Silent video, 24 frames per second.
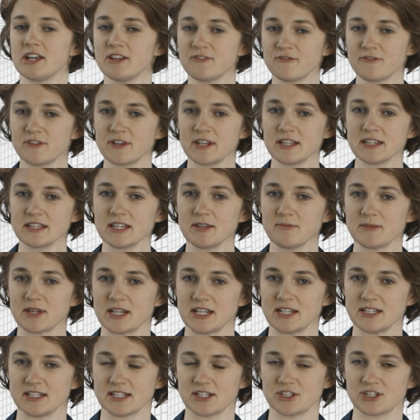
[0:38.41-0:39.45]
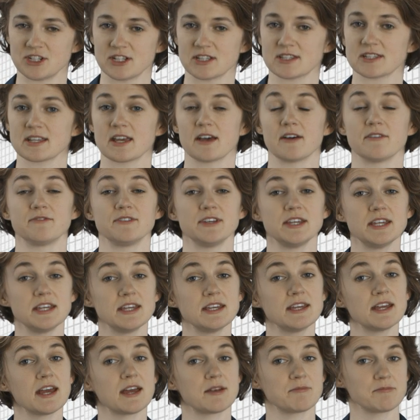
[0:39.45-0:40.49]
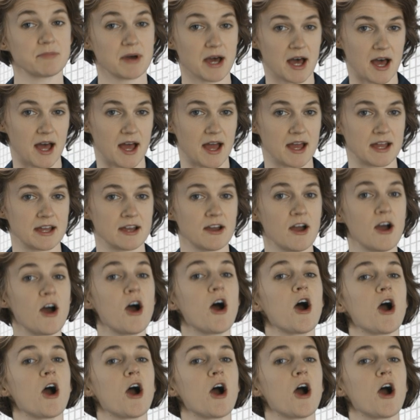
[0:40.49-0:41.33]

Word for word: infinitely many digits of e and pi,